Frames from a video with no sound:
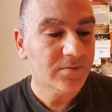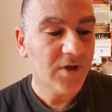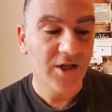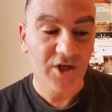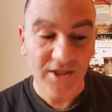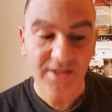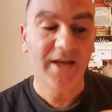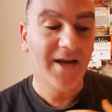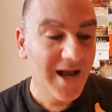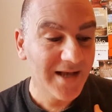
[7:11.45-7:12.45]
And just
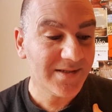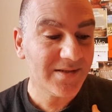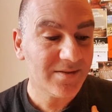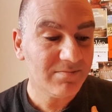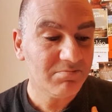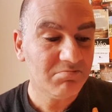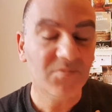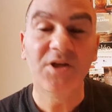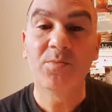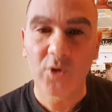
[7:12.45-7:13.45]
like us,
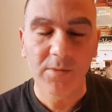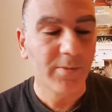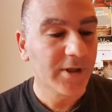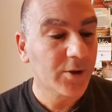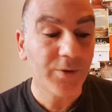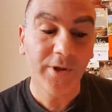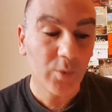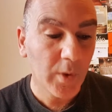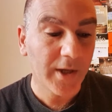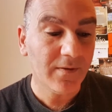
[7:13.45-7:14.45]
he probably couldn't
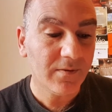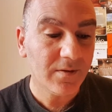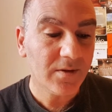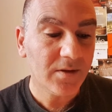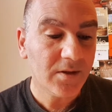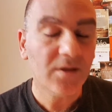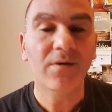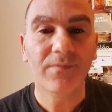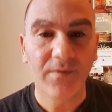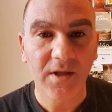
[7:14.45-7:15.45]
wait
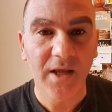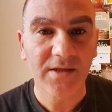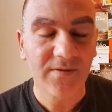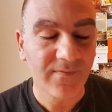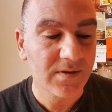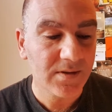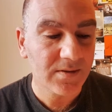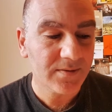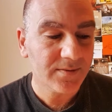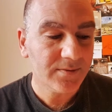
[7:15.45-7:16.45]
for the next visit.